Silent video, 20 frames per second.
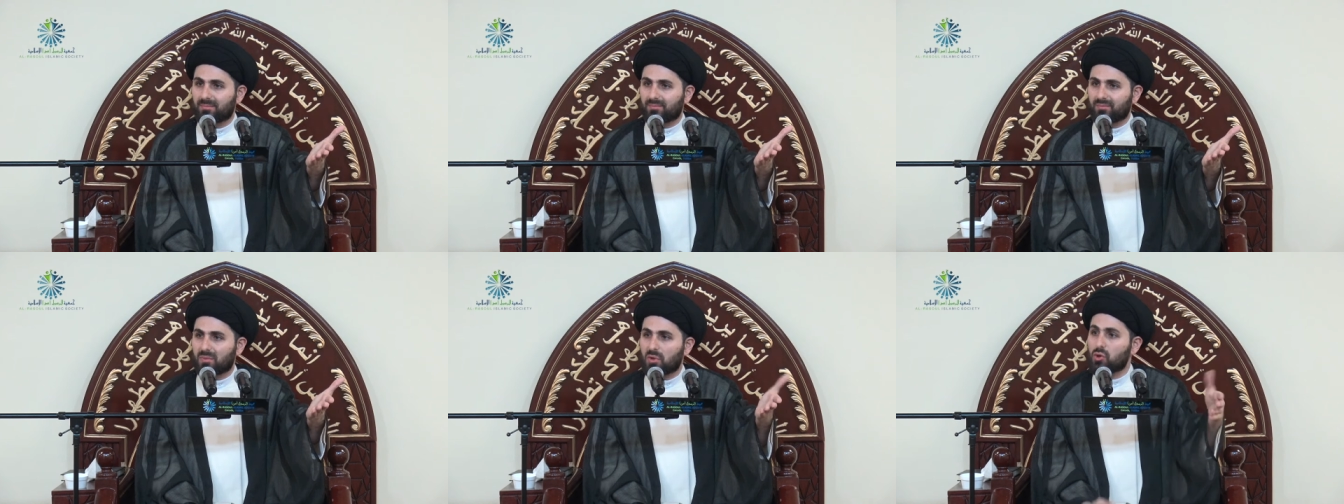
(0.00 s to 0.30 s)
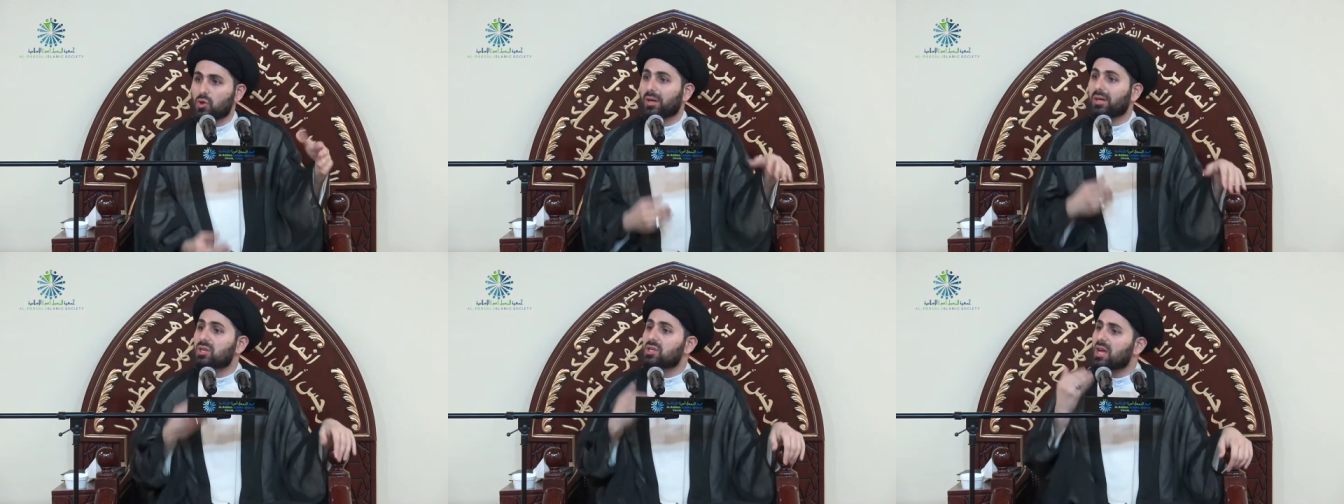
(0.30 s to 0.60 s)

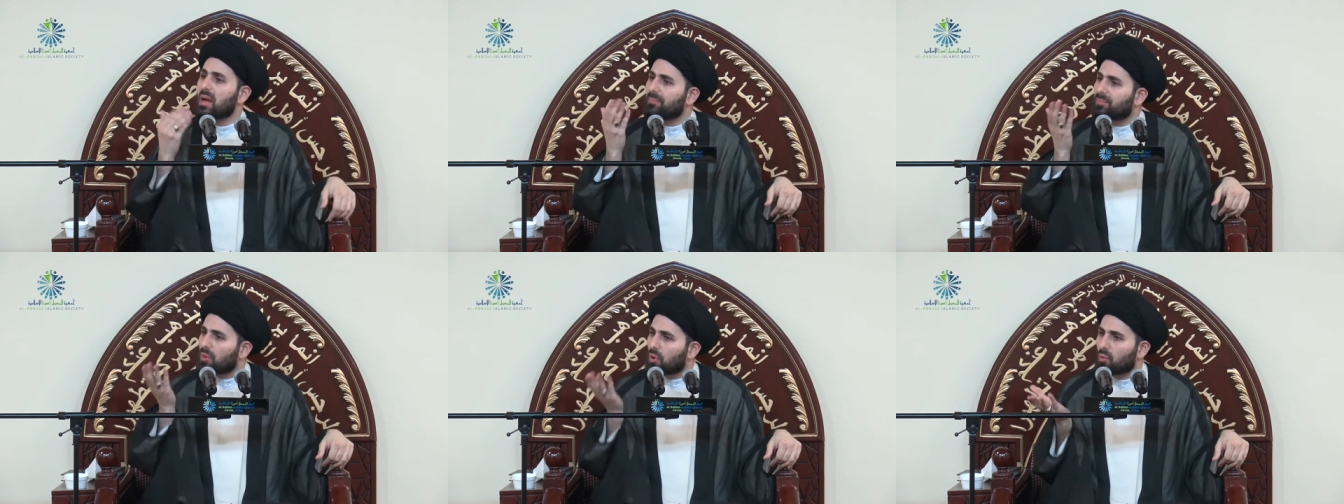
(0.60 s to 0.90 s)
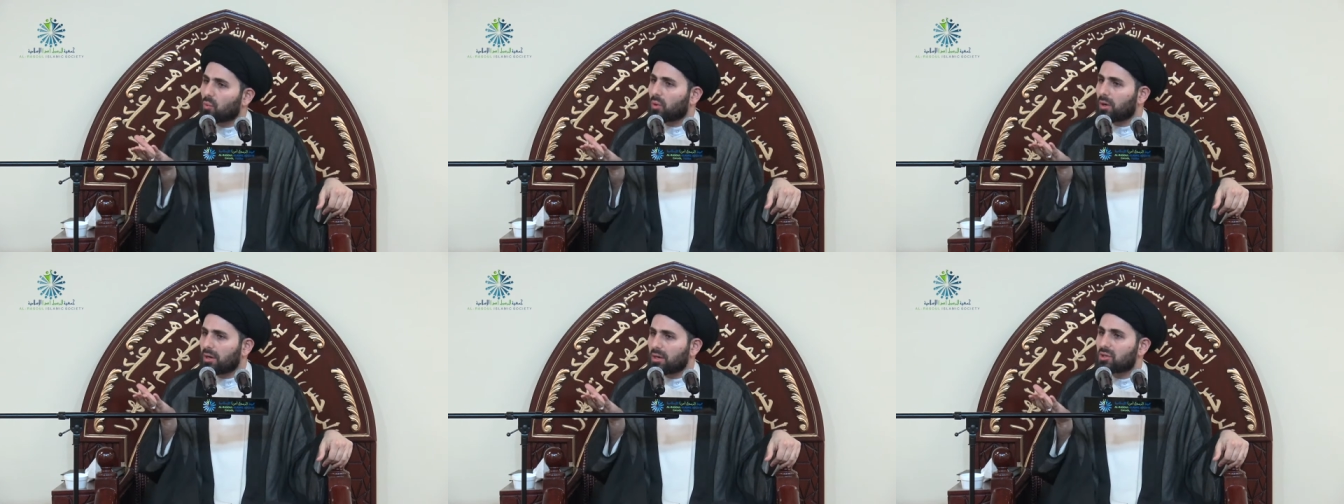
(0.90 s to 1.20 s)
You accept their
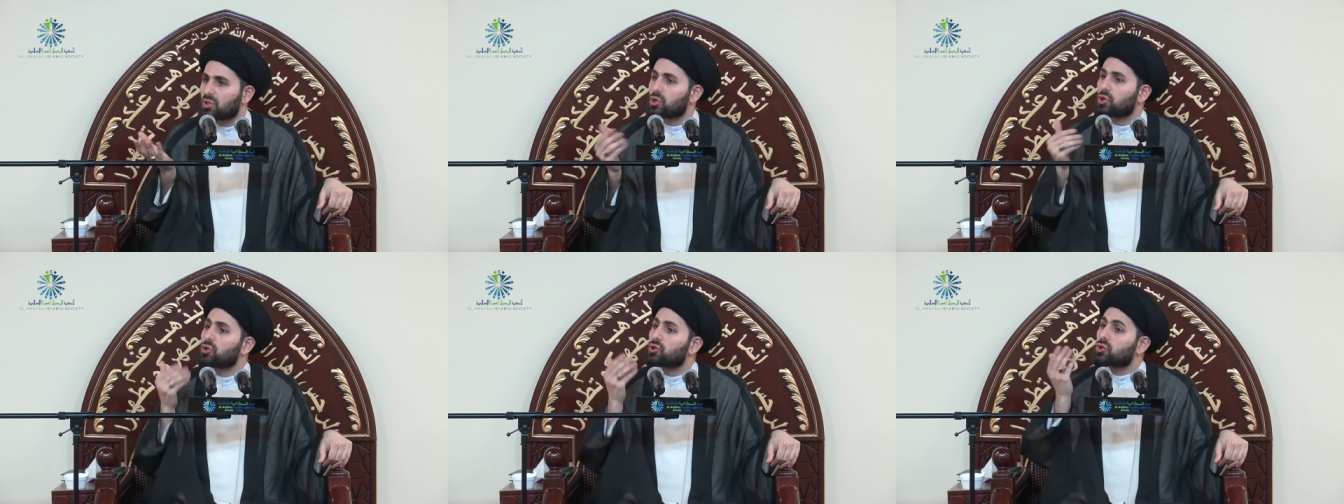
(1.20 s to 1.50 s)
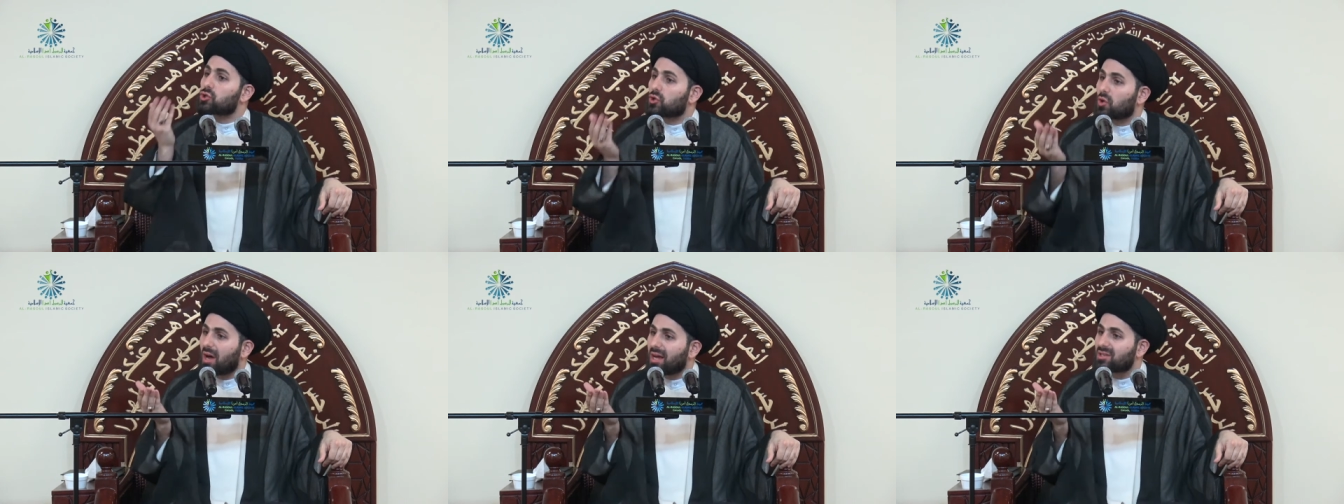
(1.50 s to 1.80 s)
words. You
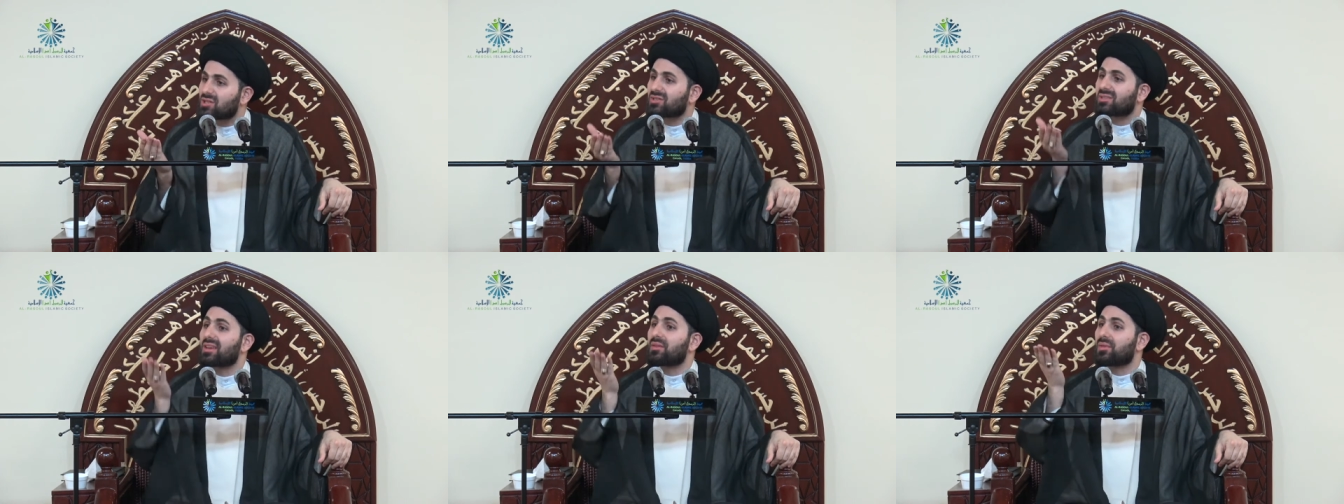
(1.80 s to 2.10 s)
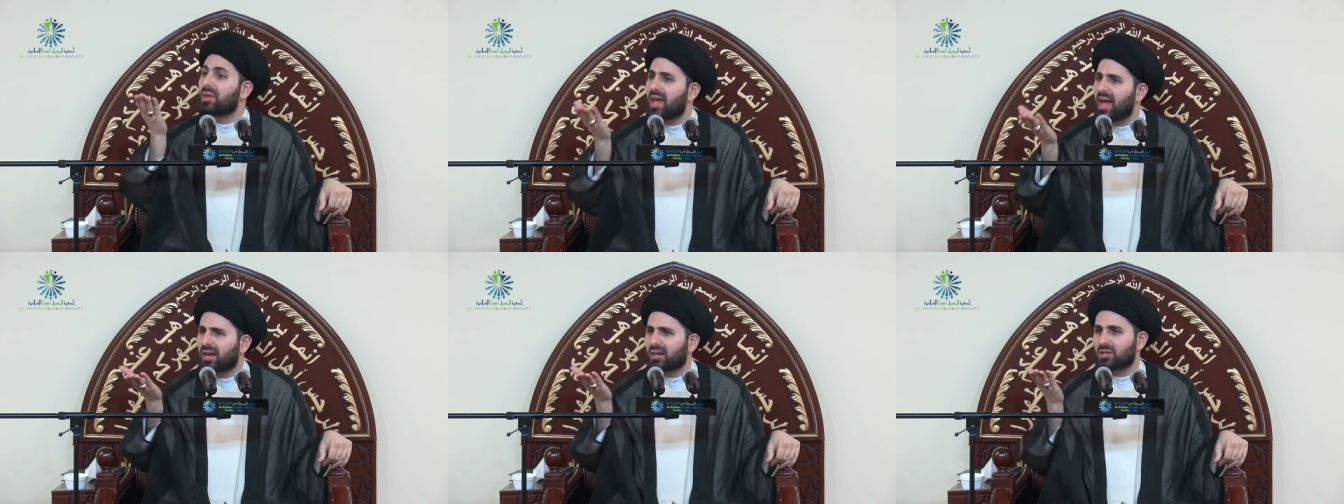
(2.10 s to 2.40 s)
trust
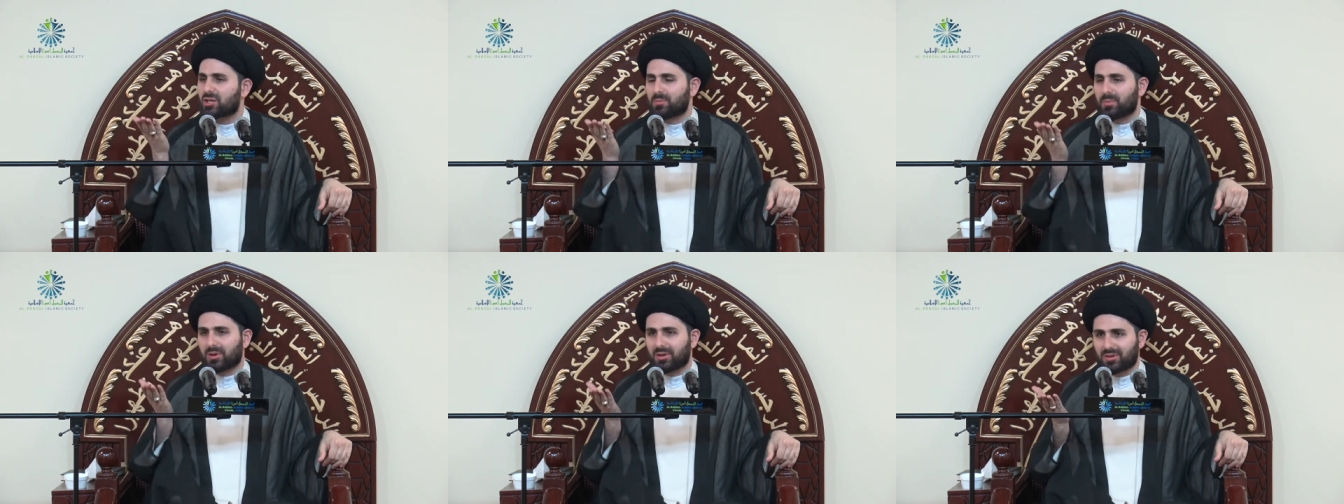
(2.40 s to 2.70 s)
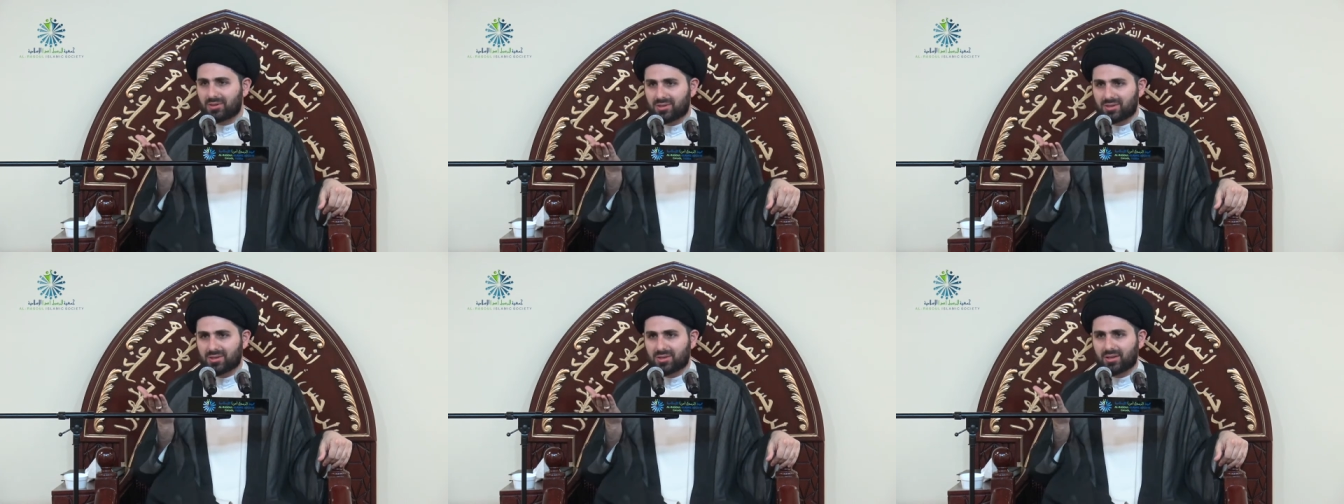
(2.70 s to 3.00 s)
the
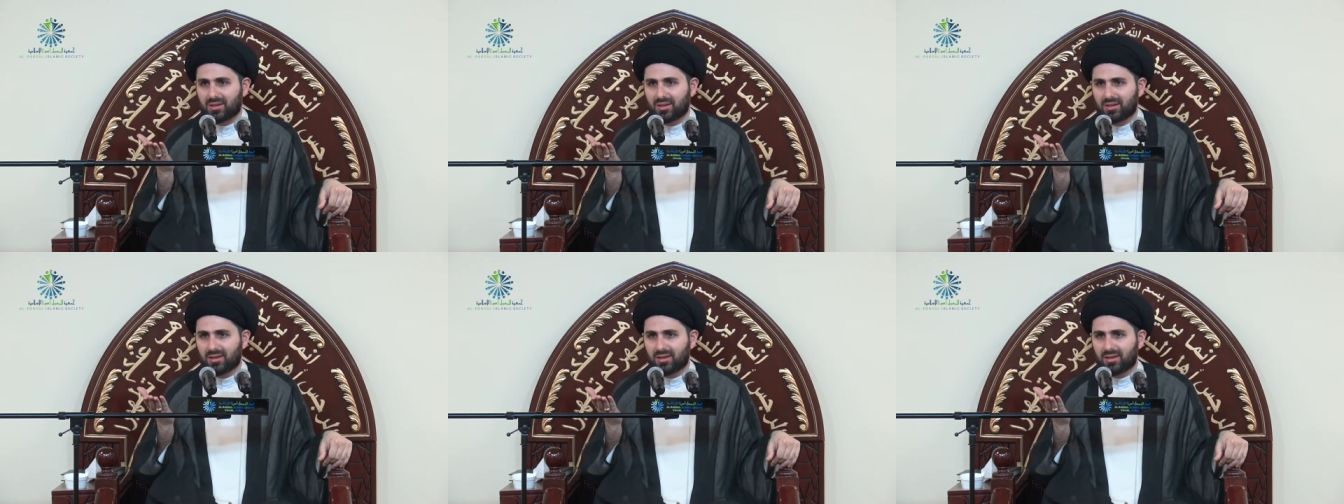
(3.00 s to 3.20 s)
experts.